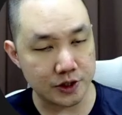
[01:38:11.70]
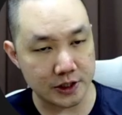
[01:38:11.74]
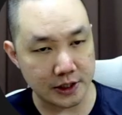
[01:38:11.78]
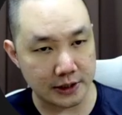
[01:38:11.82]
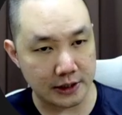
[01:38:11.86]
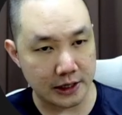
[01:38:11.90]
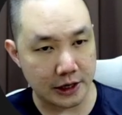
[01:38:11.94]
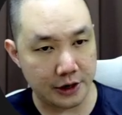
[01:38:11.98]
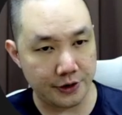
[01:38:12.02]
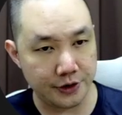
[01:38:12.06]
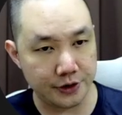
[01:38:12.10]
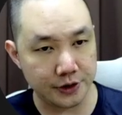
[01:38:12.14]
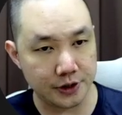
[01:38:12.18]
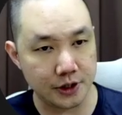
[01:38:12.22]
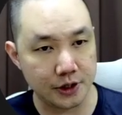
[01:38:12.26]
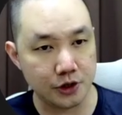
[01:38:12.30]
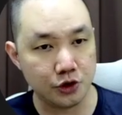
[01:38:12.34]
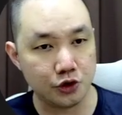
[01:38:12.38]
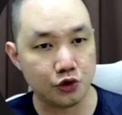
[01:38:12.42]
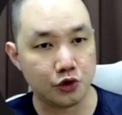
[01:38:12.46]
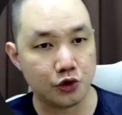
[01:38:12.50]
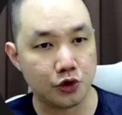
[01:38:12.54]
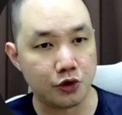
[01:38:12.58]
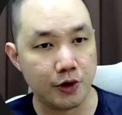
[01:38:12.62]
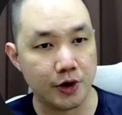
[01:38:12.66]
clarity to
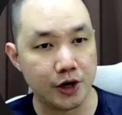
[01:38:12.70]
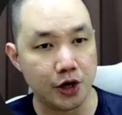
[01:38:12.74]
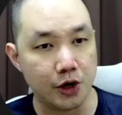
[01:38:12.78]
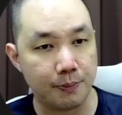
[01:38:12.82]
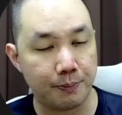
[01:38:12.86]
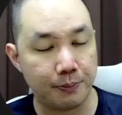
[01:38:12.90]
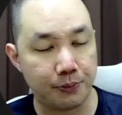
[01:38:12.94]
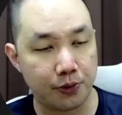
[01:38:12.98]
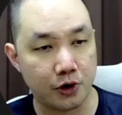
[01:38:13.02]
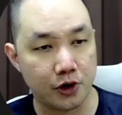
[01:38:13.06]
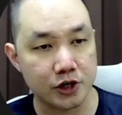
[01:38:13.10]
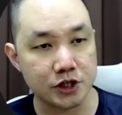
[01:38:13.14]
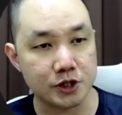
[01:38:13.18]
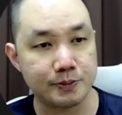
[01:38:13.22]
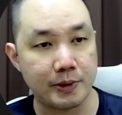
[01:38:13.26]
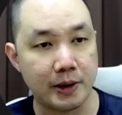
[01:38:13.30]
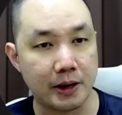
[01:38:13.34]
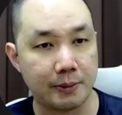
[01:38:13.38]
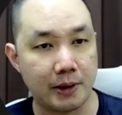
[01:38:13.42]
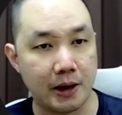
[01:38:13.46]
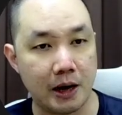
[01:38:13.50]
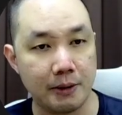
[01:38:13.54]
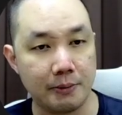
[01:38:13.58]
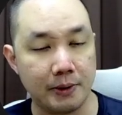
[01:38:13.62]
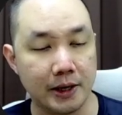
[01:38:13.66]
create a prospect
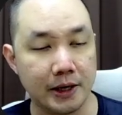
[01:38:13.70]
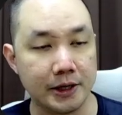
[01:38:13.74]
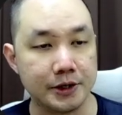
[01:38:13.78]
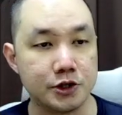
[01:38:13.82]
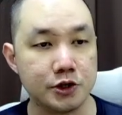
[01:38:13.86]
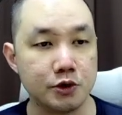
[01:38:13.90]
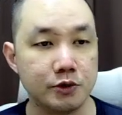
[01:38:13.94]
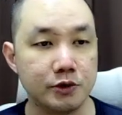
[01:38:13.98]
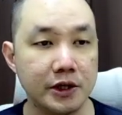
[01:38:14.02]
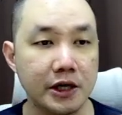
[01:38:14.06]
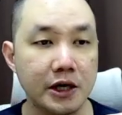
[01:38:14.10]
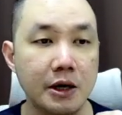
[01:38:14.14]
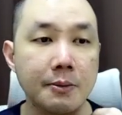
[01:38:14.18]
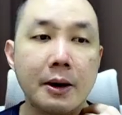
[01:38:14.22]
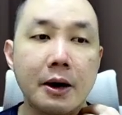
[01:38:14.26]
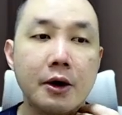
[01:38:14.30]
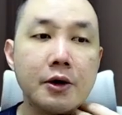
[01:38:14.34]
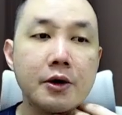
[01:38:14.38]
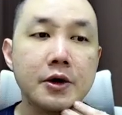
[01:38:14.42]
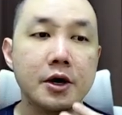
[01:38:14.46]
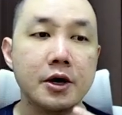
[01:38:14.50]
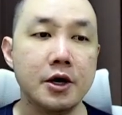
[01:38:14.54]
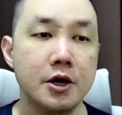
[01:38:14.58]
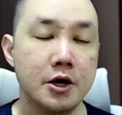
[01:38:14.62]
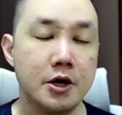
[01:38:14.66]
pipeline. So think about
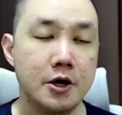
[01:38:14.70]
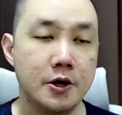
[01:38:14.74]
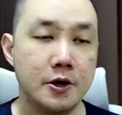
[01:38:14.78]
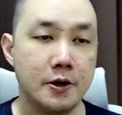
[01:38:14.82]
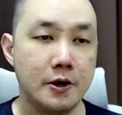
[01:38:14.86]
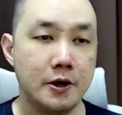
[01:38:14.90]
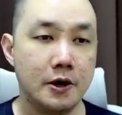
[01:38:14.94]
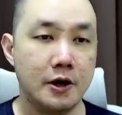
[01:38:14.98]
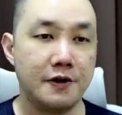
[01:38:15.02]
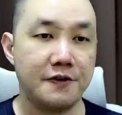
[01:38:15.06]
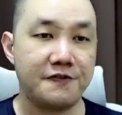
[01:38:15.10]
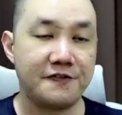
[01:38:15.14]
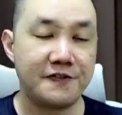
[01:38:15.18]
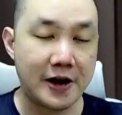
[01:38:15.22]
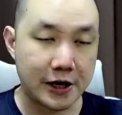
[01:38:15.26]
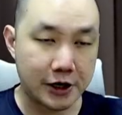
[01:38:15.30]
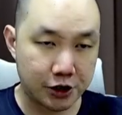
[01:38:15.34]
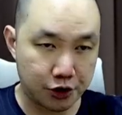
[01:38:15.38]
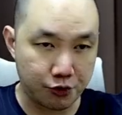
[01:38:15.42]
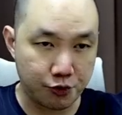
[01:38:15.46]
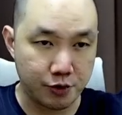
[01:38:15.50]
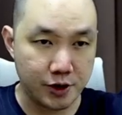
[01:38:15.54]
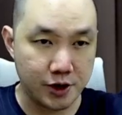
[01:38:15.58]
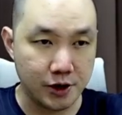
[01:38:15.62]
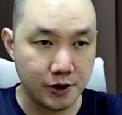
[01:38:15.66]
a
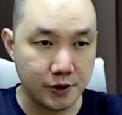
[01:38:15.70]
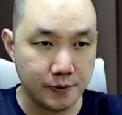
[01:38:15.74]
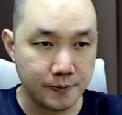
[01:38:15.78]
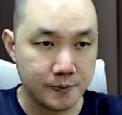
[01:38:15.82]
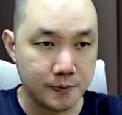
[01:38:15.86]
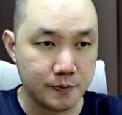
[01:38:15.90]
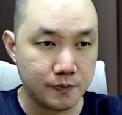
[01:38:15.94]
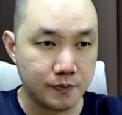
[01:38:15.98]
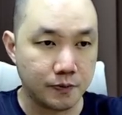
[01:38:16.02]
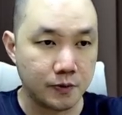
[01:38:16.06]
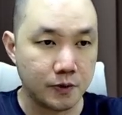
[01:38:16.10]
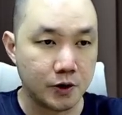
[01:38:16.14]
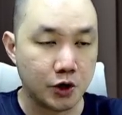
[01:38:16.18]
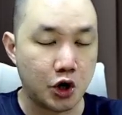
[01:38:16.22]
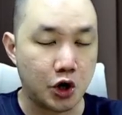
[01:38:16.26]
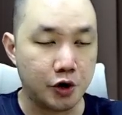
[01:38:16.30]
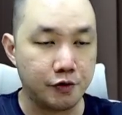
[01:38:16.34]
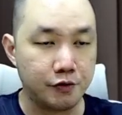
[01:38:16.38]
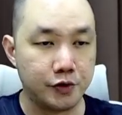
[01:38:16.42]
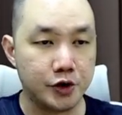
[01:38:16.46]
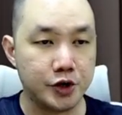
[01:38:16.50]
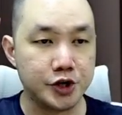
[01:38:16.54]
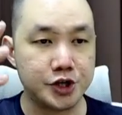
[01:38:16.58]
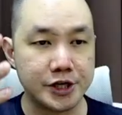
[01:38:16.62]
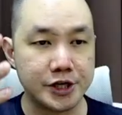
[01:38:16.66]
factory. Conversion